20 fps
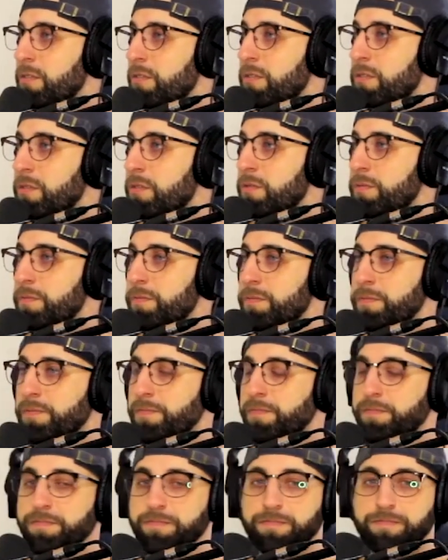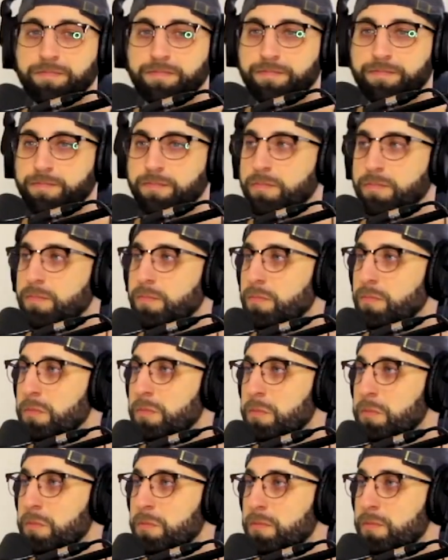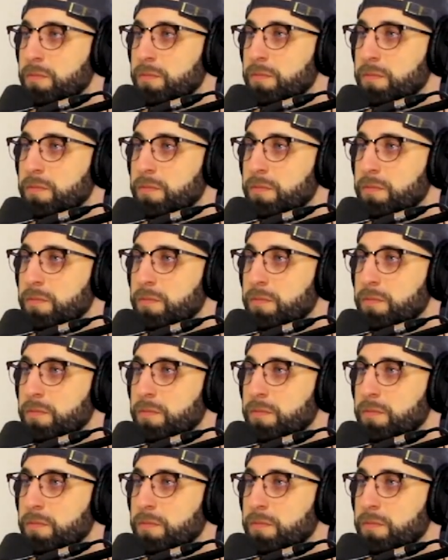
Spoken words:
Nobody speaks.